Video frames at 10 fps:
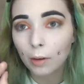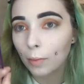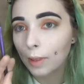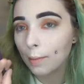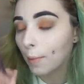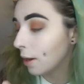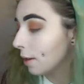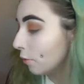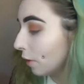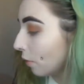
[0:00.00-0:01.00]
with my
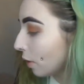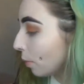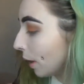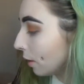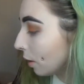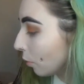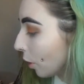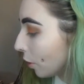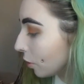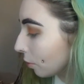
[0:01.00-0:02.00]
fluffy blending
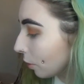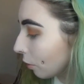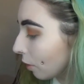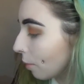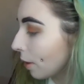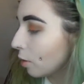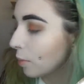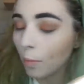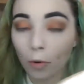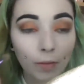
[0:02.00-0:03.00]
brush. I'm going to grab a little
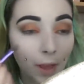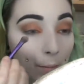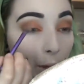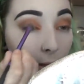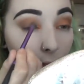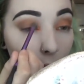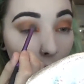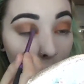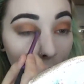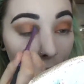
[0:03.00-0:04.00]
bit more of that Martyr
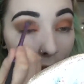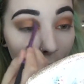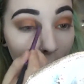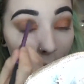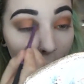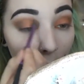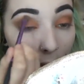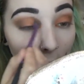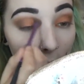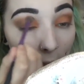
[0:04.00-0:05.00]
shade and
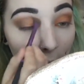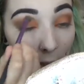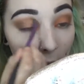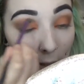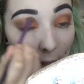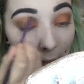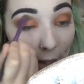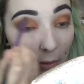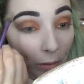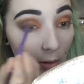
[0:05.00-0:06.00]
blend the edges
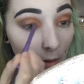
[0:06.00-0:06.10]
out.